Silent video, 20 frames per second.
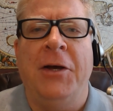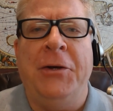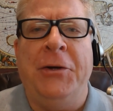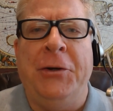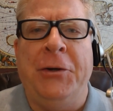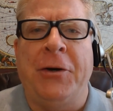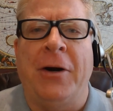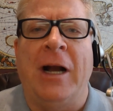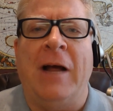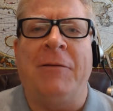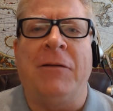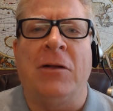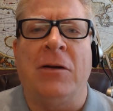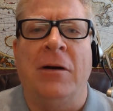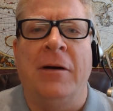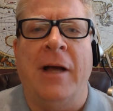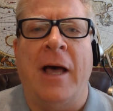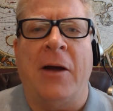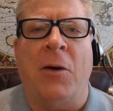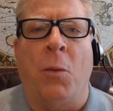You're going to have to
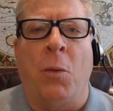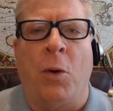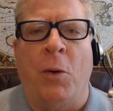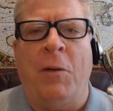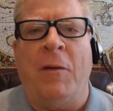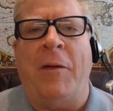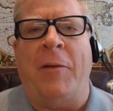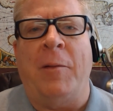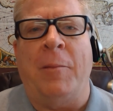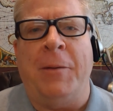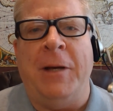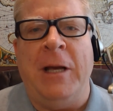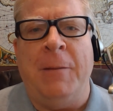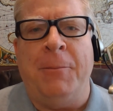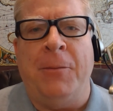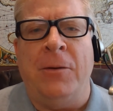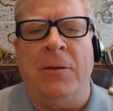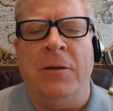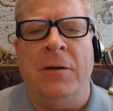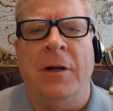learn how to work with other
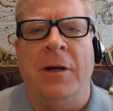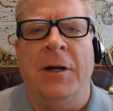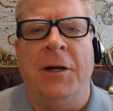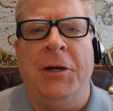people.